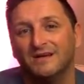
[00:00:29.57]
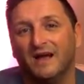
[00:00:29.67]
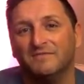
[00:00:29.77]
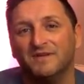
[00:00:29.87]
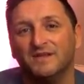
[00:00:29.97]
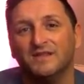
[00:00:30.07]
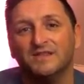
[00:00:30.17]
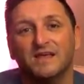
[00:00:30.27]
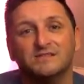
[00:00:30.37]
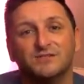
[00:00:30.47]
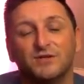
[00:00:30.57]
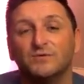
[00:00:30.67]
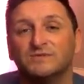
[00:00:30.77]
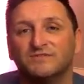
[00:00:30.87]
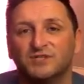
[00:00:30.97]
I feel that there's
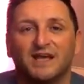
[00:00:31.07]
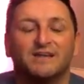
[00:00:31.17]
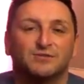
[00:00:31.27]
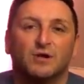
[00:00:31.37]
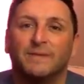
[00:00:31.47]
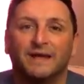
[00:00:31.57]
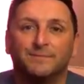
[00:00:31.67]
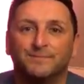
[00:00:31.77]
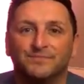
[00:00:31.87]
news of change coming.